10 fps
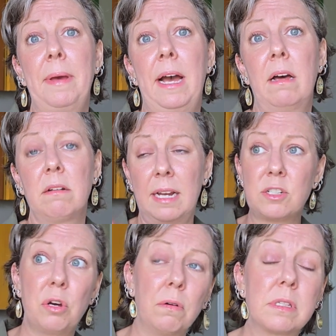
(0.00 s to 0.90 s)
about
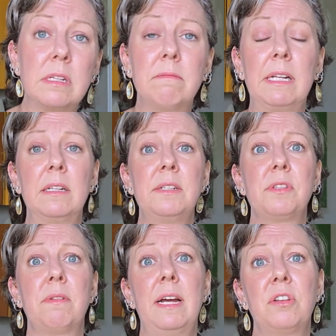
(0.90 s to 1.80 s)
like toxic
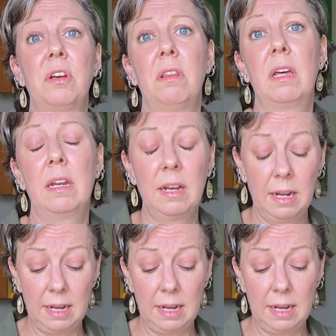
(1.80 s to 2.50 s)
relatives around her